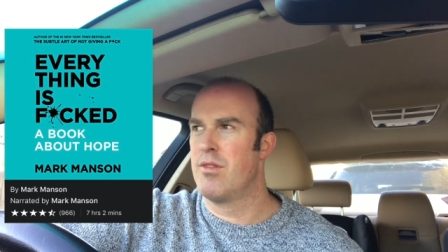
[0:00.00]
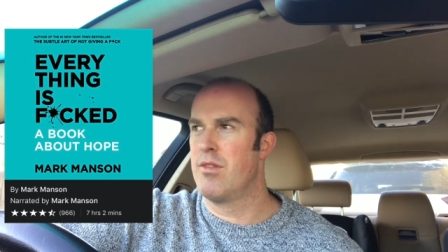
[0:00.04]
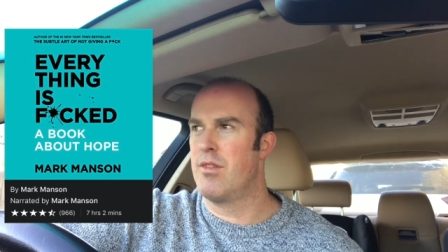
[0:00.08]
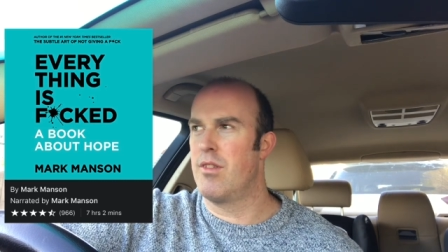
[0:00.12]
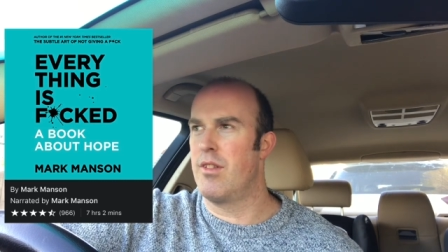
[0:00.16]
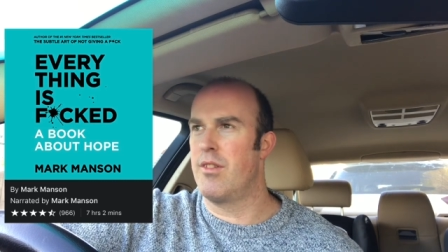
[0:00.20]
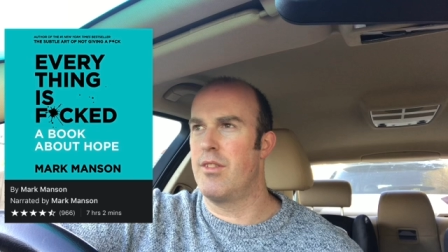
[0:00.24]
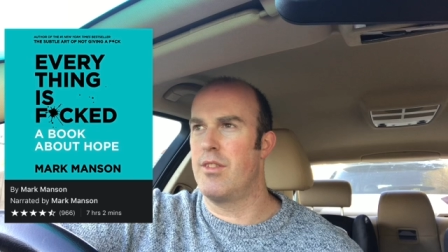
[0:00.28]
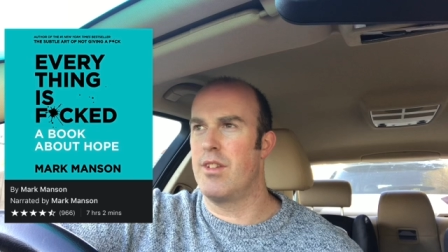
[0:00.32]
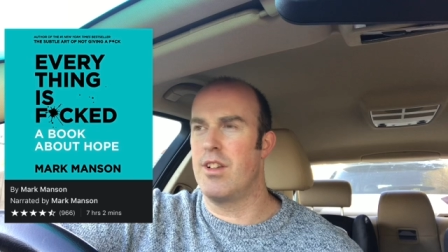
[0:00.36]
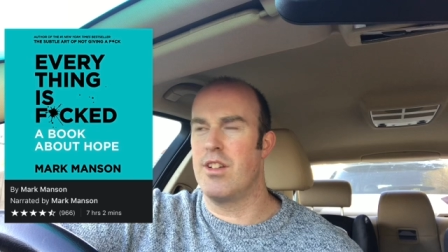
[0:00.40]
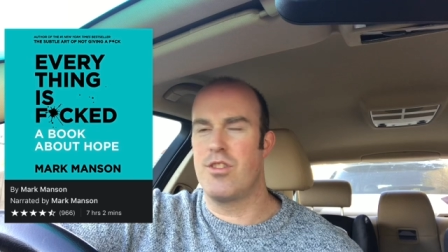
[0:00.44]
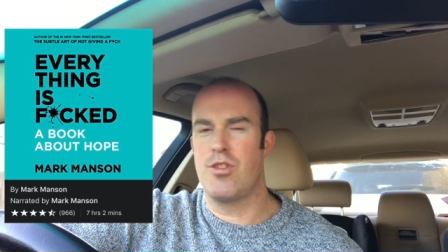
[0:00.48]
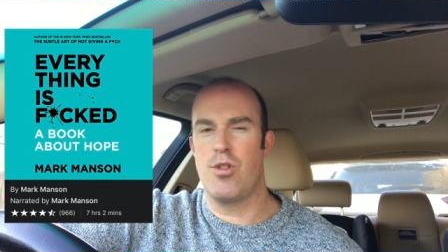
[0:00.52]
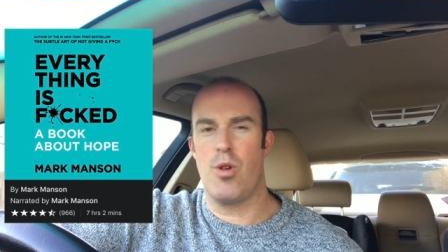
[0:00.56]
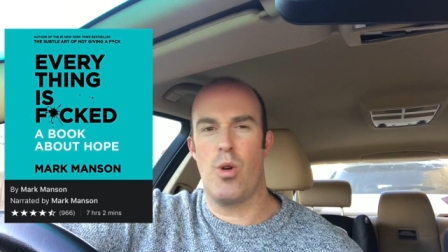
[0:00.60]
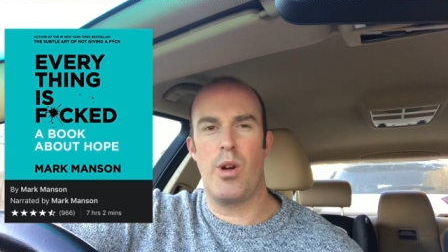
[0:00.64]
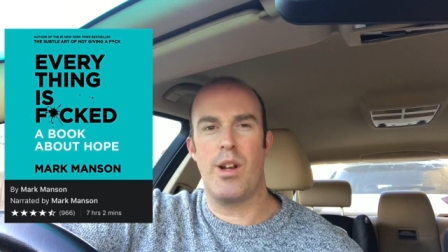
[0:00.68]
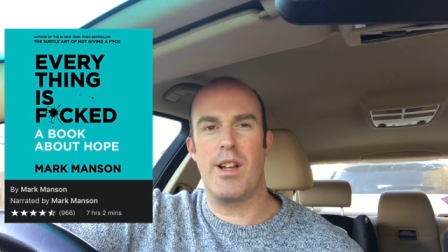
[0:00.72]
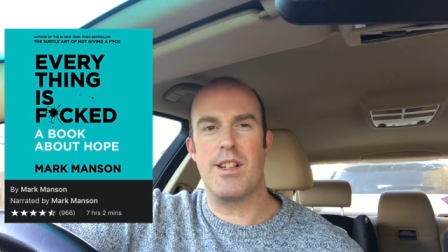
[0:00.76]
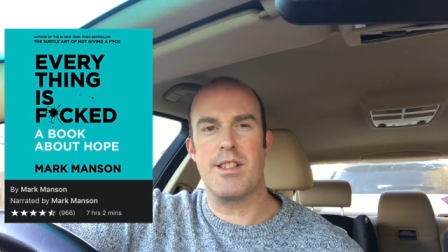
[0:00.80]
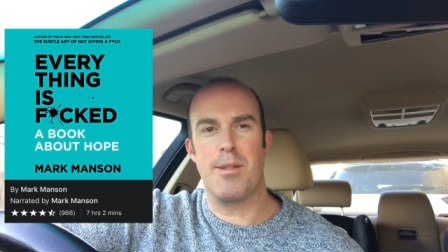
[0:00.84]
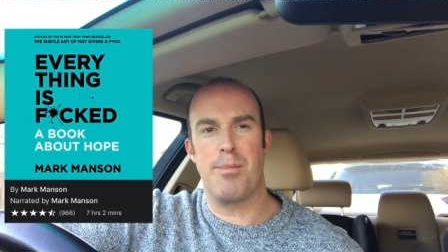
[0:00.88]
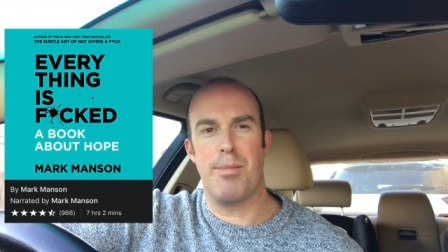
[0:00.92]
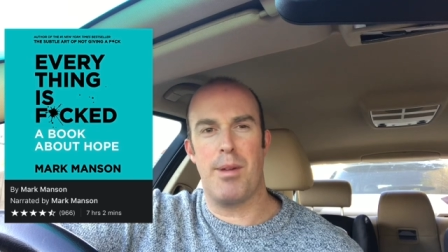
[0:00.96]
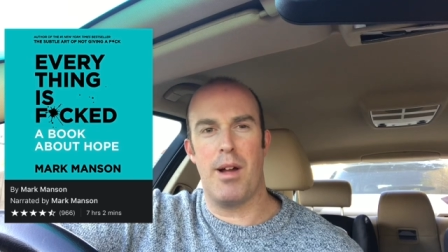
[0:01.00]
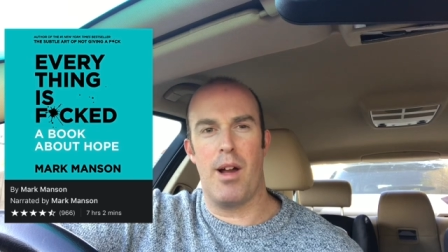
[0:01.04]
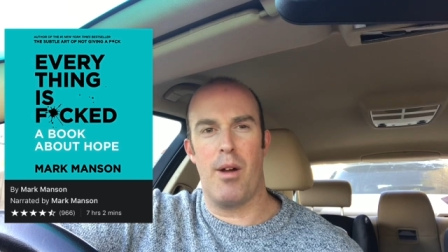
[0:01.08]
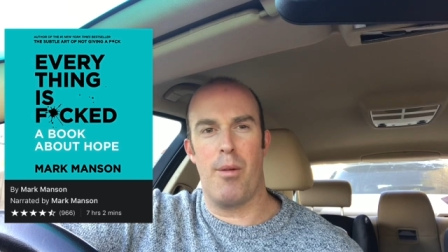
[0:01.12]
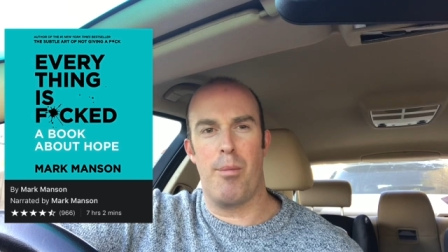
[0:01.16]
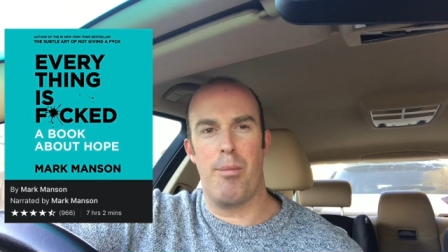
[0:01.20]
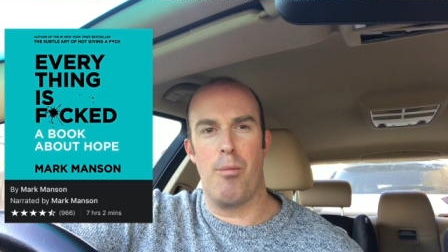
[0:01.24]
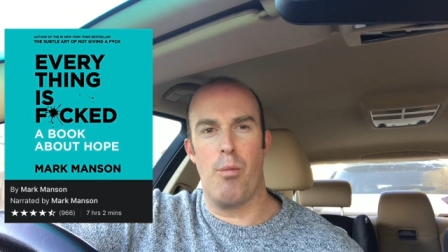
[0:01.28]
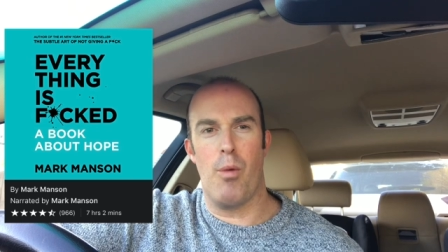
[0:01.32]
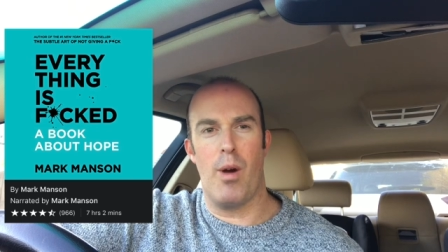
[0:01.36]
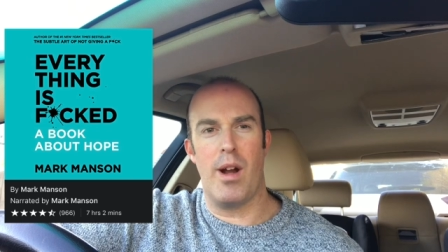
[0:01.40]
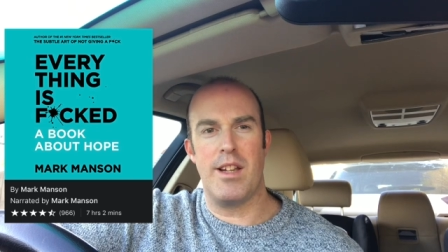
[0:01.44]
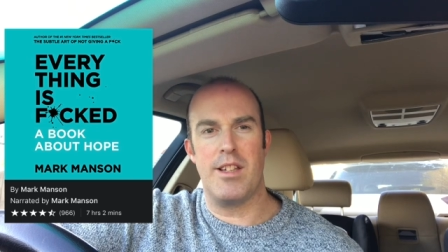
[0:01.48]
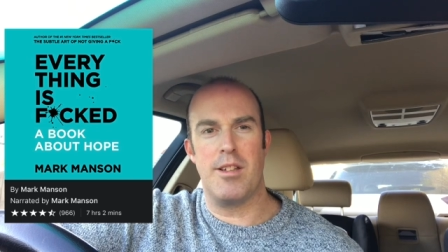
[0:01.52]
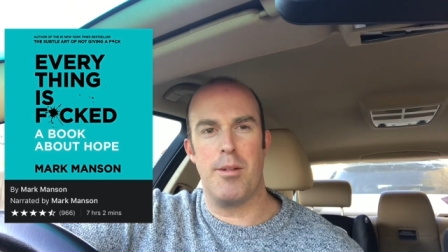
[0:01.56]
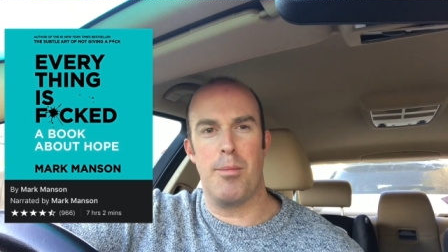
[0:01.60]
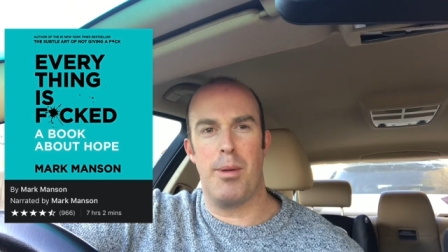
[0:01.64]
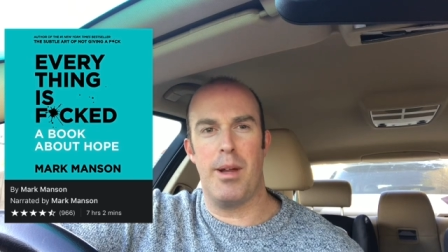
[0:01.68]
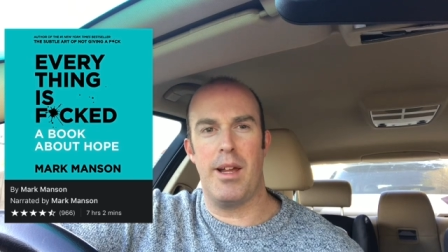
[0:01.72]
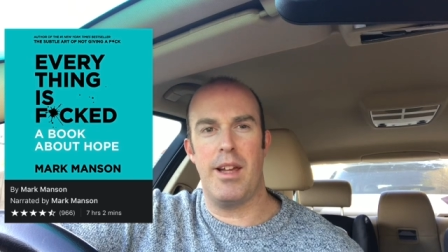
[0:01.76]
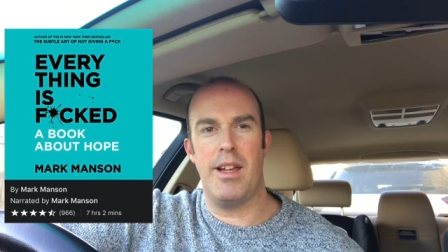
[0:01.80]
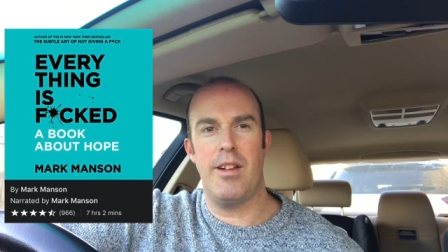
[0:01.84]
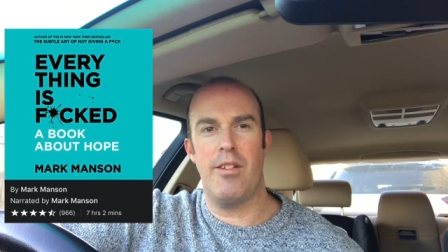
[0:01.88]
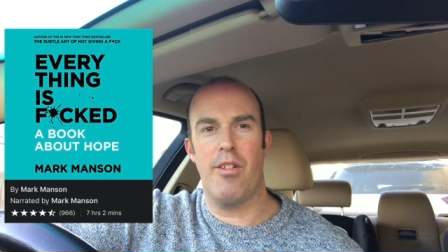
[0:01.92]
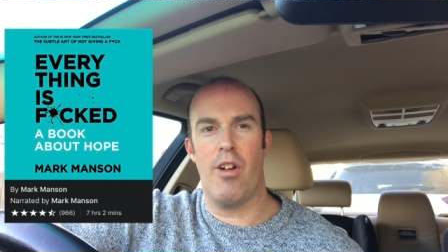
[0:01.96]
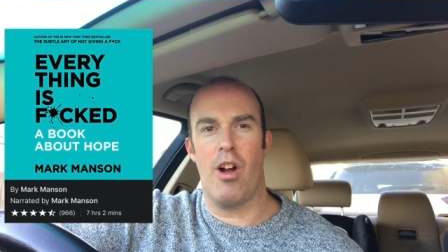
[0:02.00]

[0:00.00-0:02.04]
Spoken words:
And surely that's a better way to be,